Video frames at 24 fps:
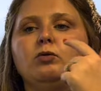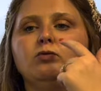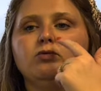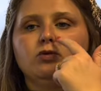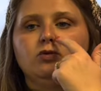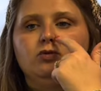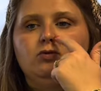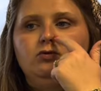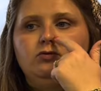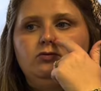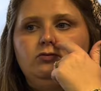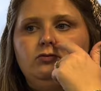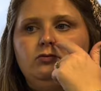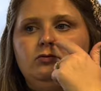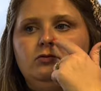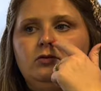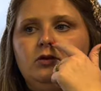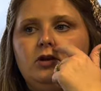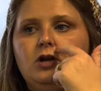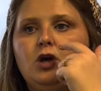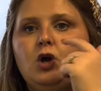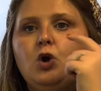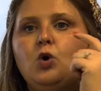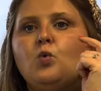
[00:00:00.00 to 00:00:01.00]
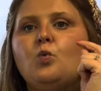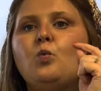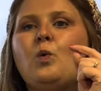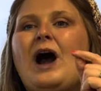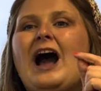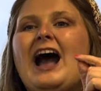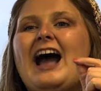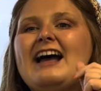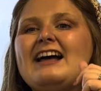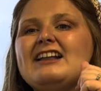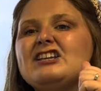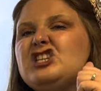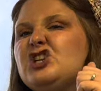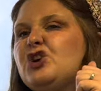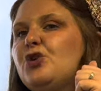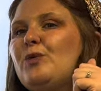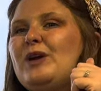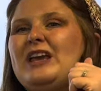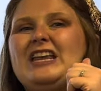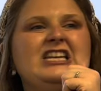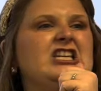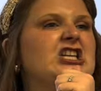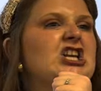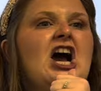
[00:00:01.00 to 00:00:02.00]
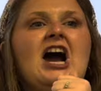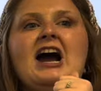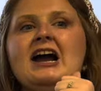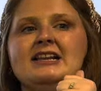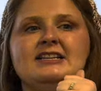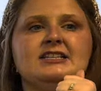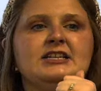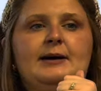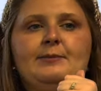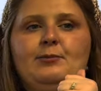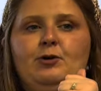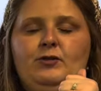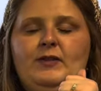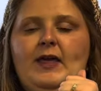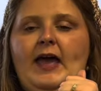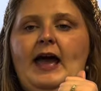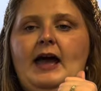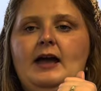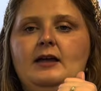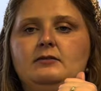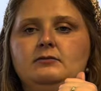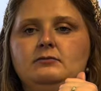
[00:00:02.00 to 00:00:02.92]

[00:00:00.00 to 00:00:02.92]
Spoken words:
rule. Why do we not double that?